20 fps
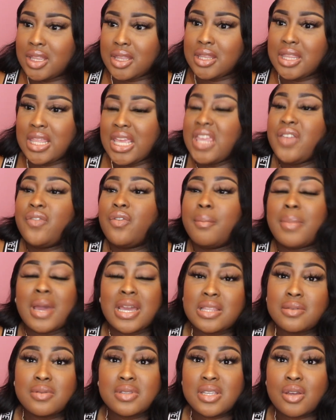they're either by
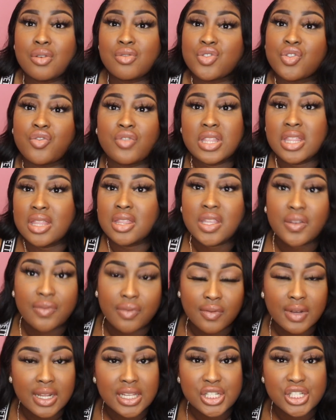themselves or in
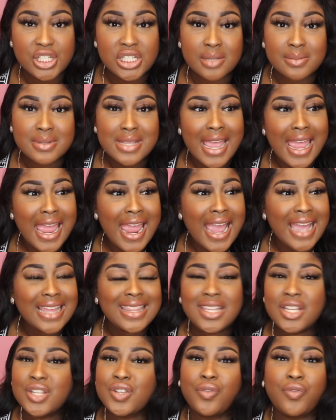different relationships and
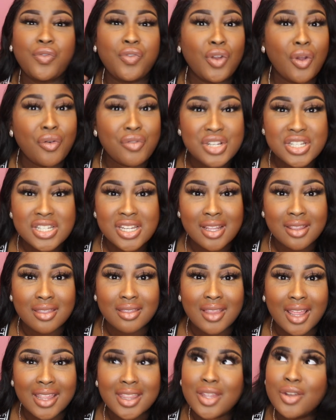they're just flourishing
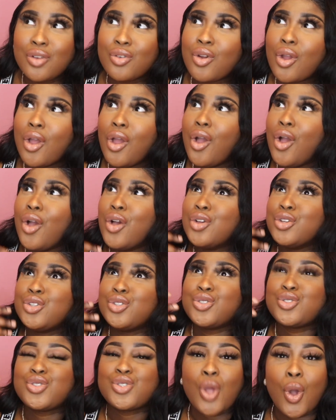like they look
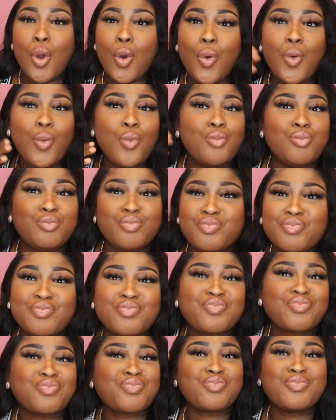so
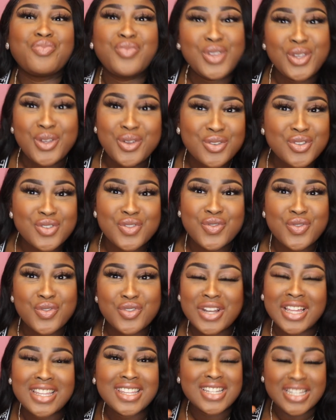beautiful
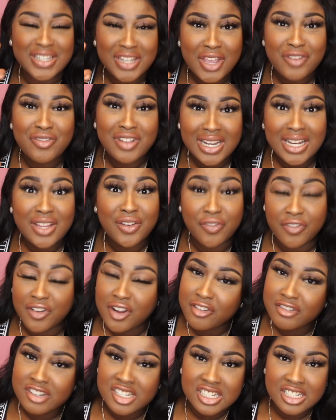like they're really
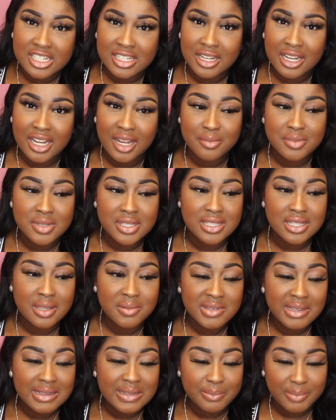flourishing and I'm um,
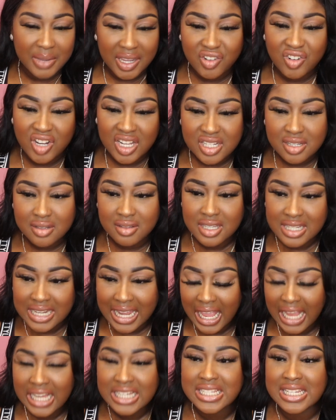sometimes bad relationships can
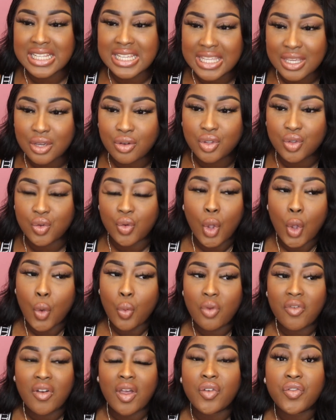actually kill you
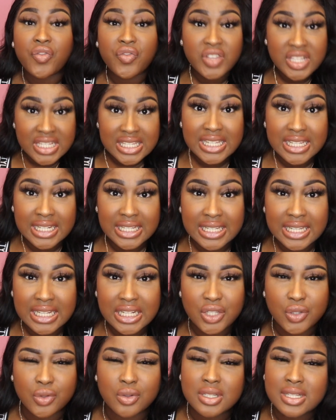without physically
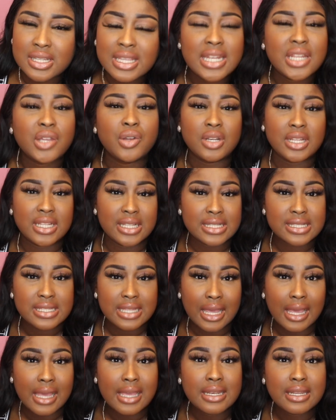killing you it's killing you on the
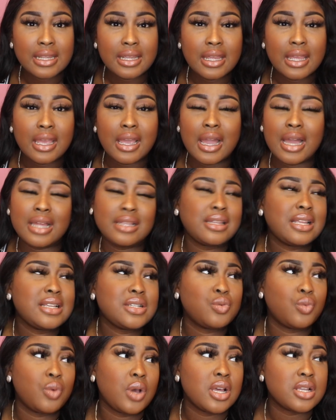inside and
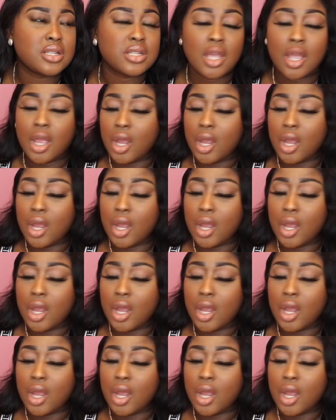that's worse